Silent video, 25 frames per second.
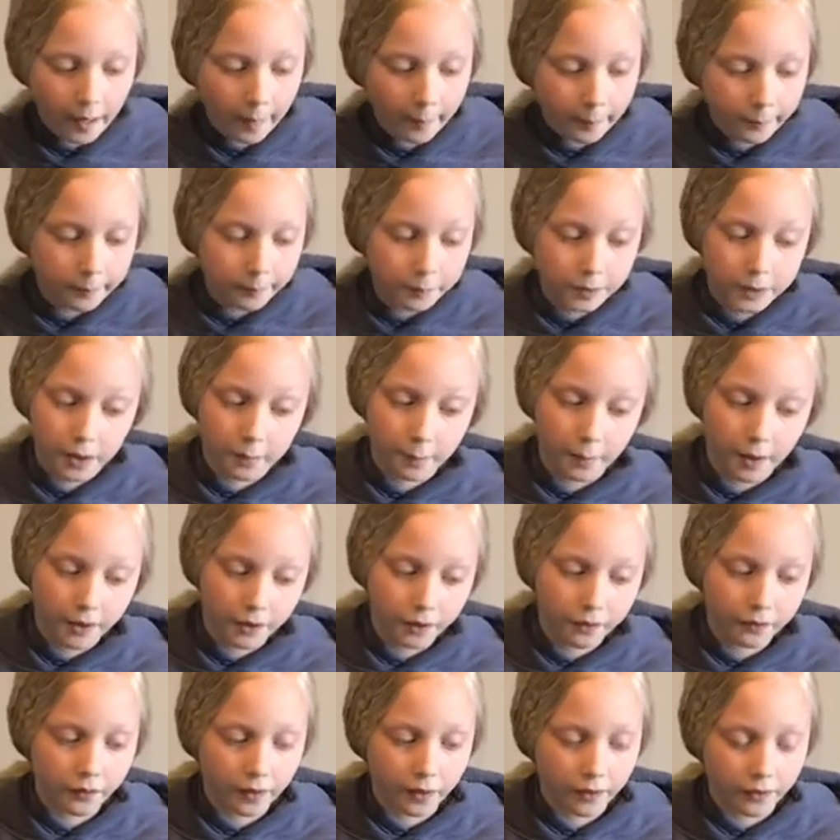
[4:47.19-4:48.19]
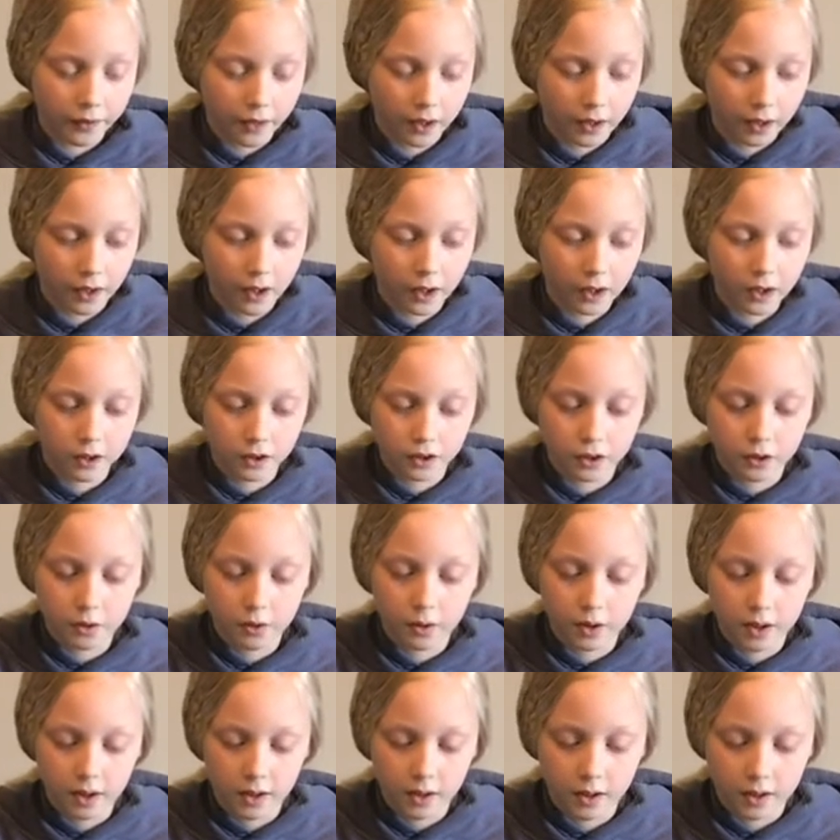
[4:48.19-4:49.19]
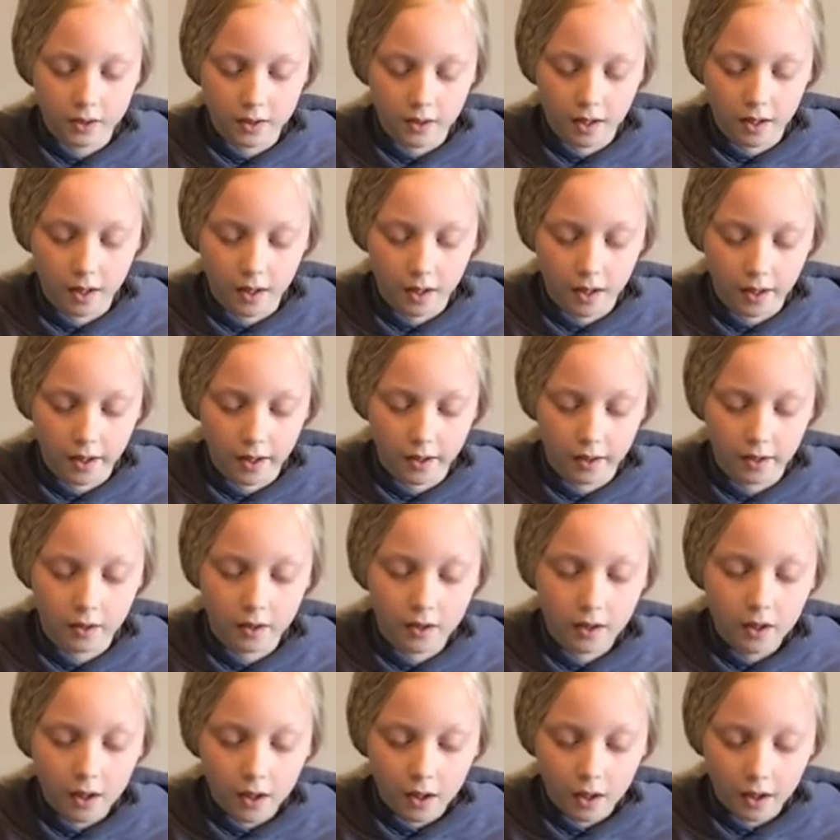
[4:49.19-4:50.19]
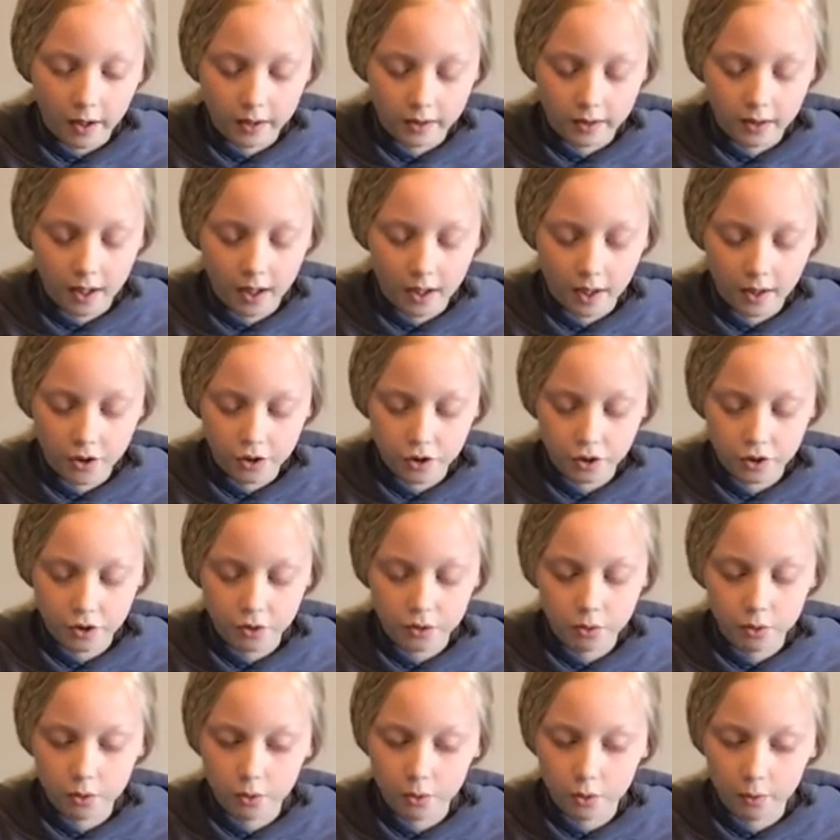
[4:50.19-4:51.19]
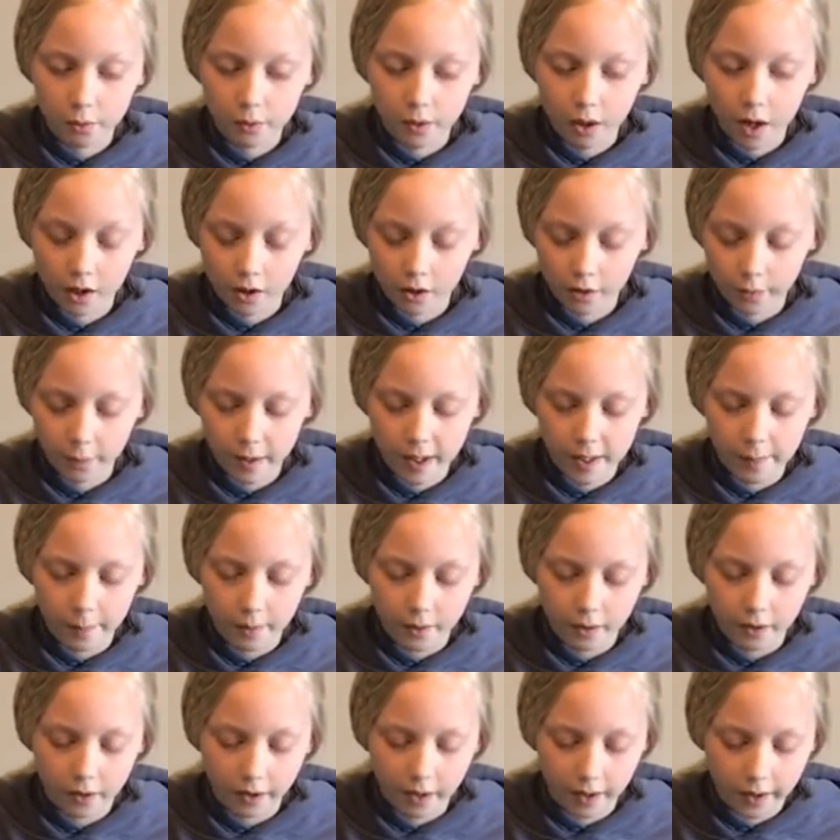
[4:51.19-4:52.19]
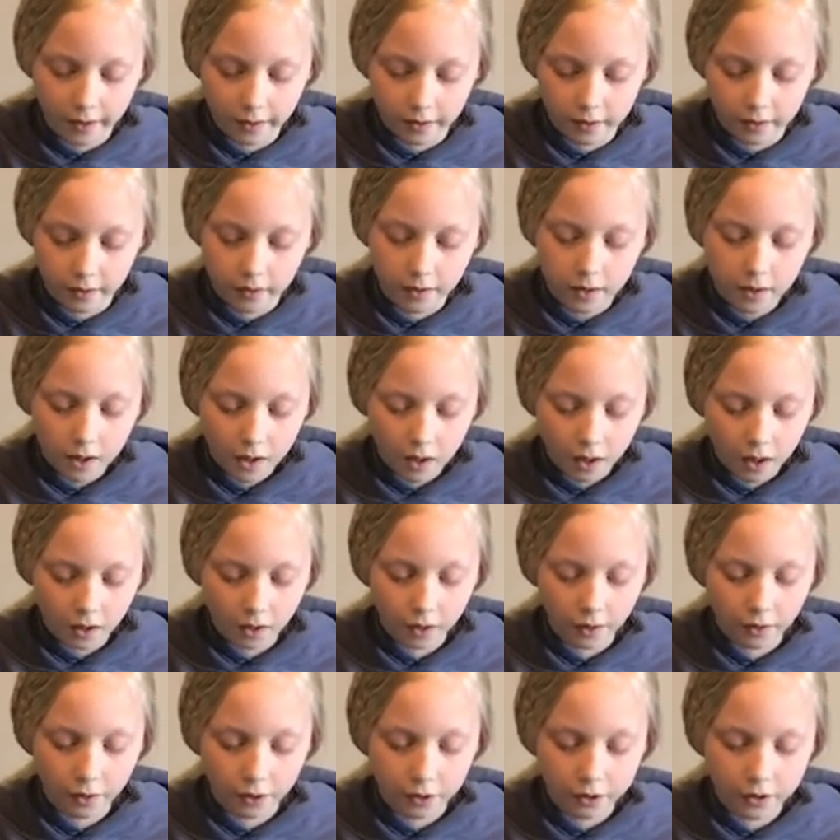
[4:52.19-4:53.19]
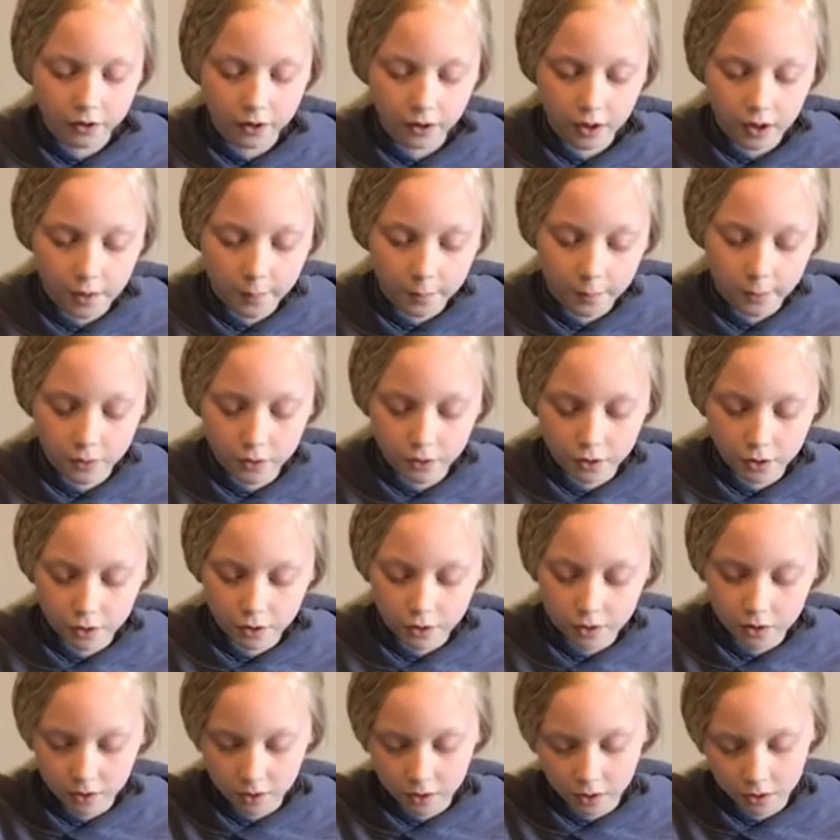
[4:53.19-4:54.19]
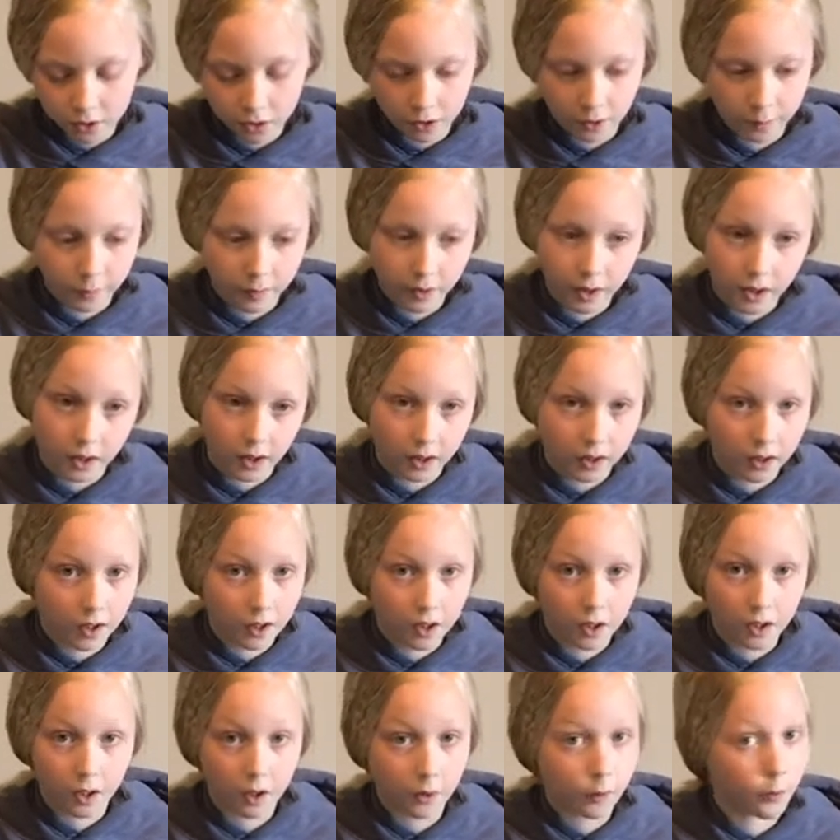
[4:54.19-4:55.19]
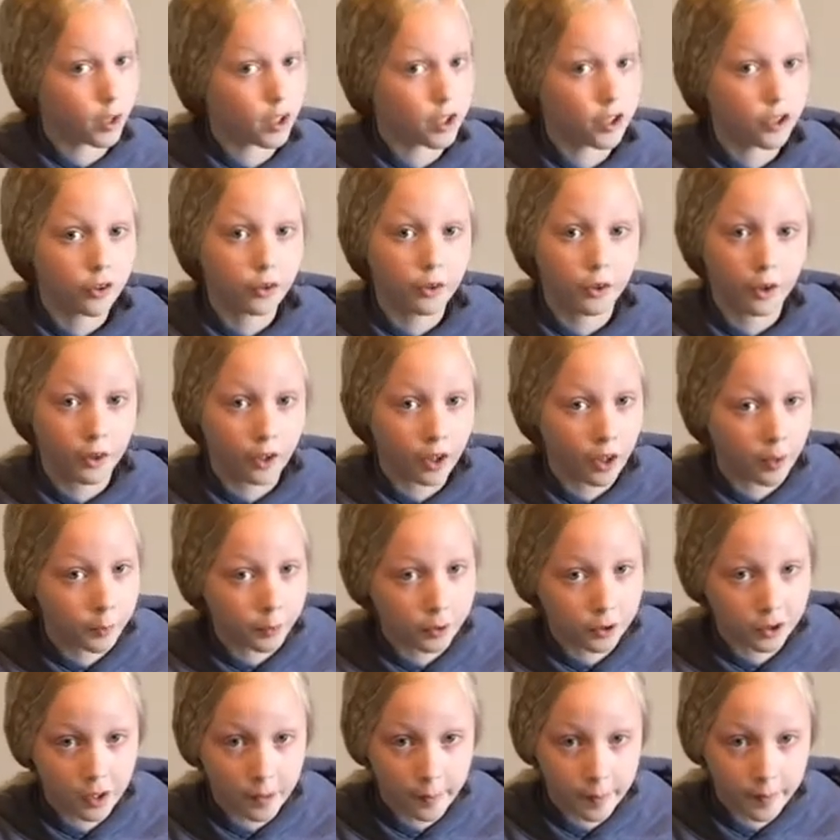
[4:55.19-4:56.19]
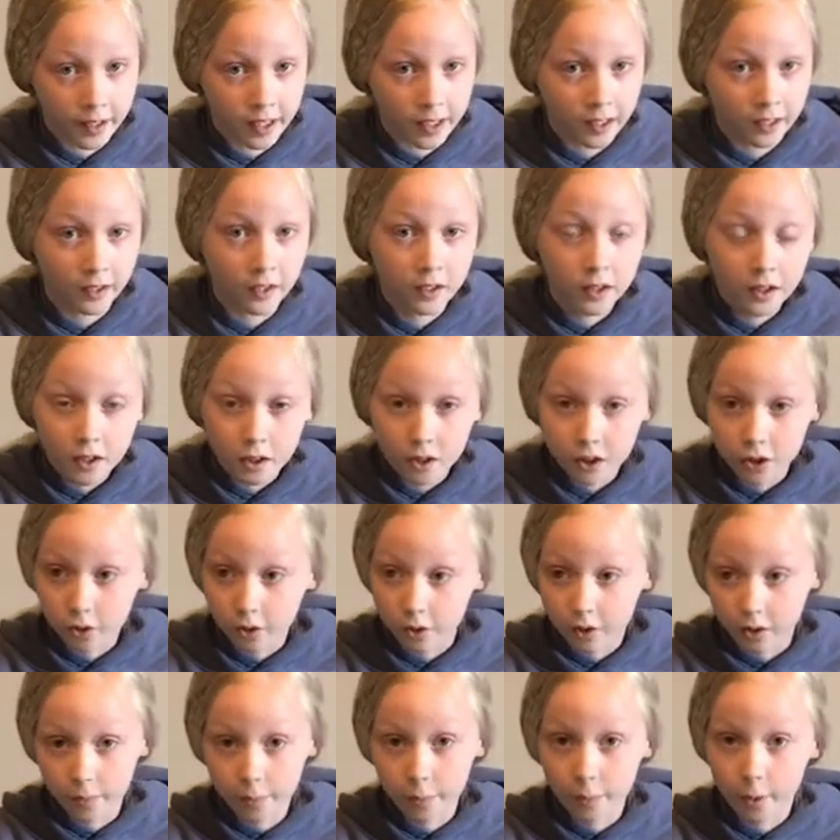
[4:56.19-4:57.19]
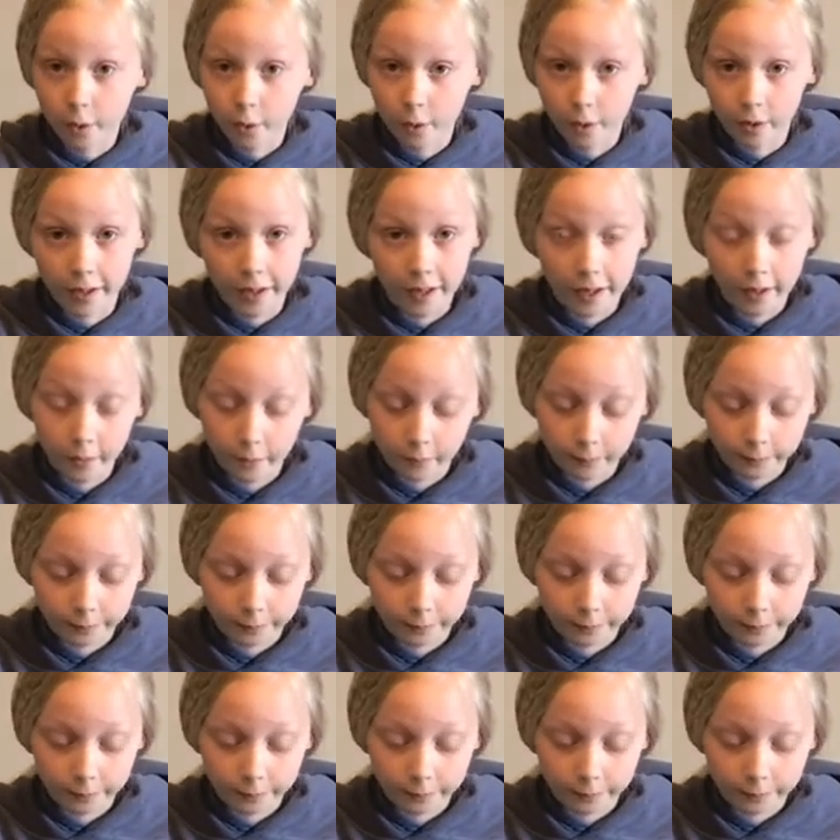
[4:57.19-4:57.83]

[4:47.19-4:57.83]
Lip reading: Some other fun thing I do is I attach cool colored paper, like a little slip, so you see there's something in there when you're grown up or something, you can pull it out,